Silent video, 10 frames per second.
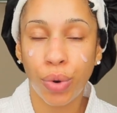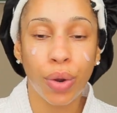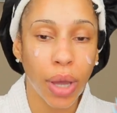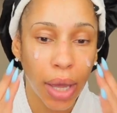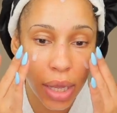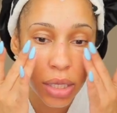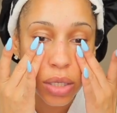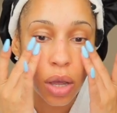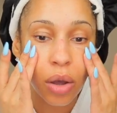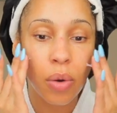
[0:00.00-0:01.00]
Okay,
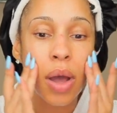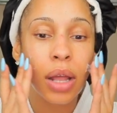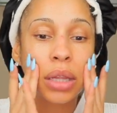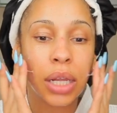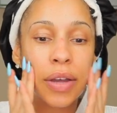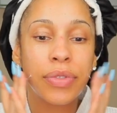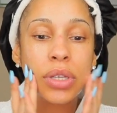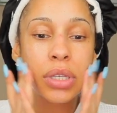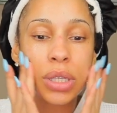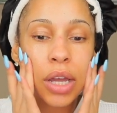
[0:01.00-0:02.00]
so love
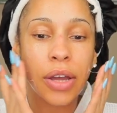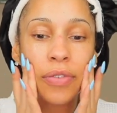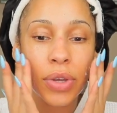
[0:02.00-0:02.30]
this stuff.